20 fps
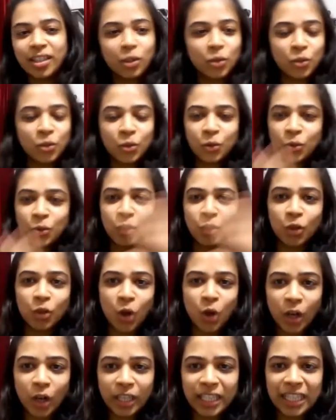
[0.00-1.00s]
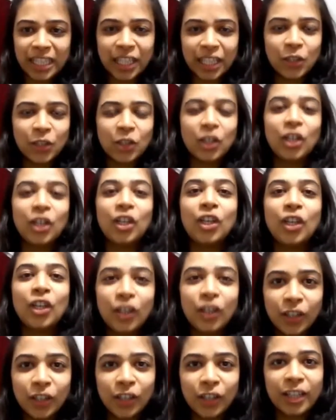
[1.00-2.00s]
You do not need to
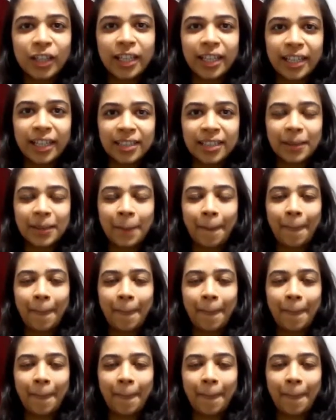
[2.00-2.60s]
learn it.